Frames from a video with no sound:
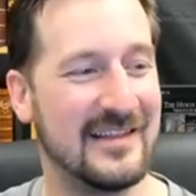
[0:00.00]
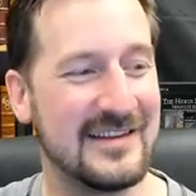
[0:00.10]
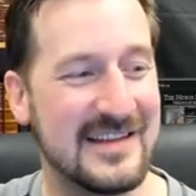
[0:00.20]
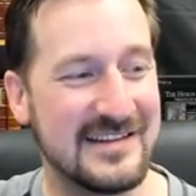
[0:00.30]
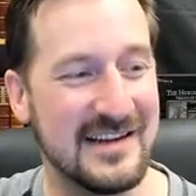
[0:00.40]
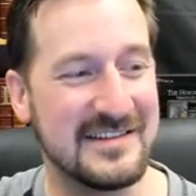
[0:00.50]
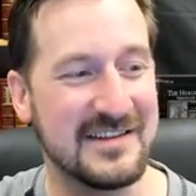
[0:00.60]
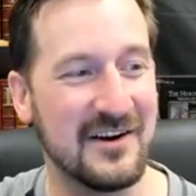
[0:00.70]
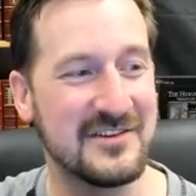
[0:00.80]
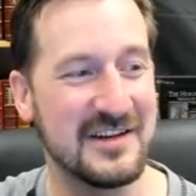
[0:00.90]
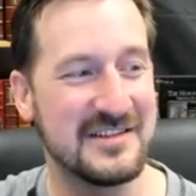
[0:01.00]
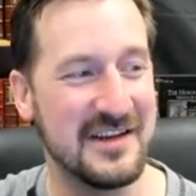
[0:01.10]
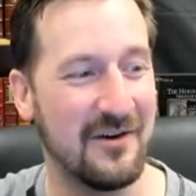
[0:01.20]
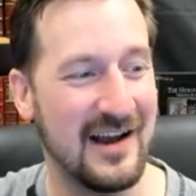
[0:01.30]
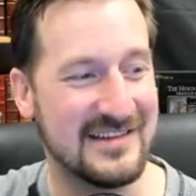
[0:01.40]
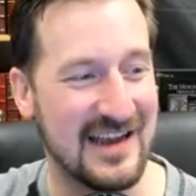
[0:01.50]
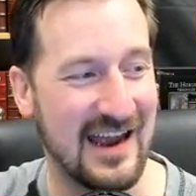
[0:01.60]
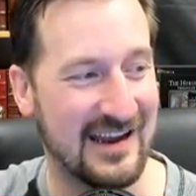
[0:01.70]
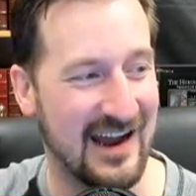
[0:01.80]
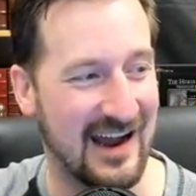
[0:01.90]
This is Insurgents
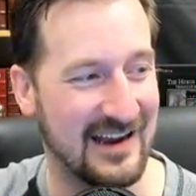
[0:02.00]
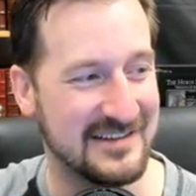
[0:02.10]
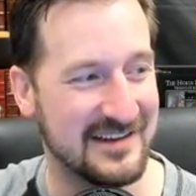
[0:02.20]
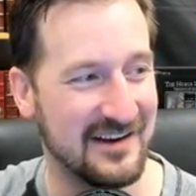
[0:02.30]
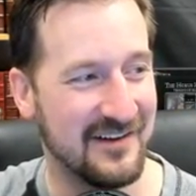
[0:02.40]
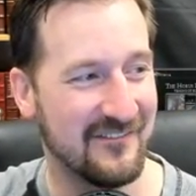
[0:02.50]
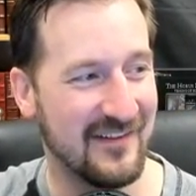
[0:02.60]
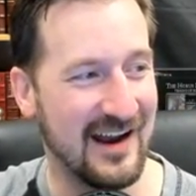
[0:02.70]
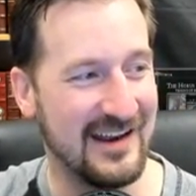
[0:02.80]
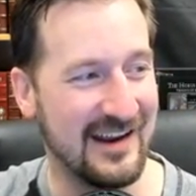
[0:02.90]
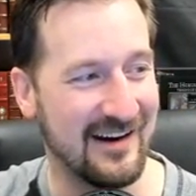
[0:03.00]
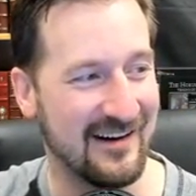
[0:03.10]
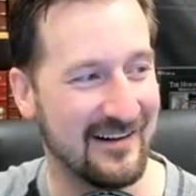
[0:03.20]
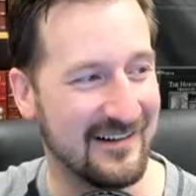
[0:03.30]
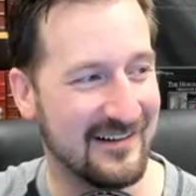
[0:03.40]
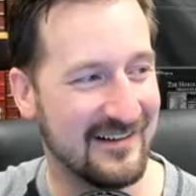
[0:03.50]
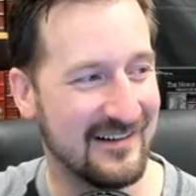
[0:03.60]
USA, guys. Right here.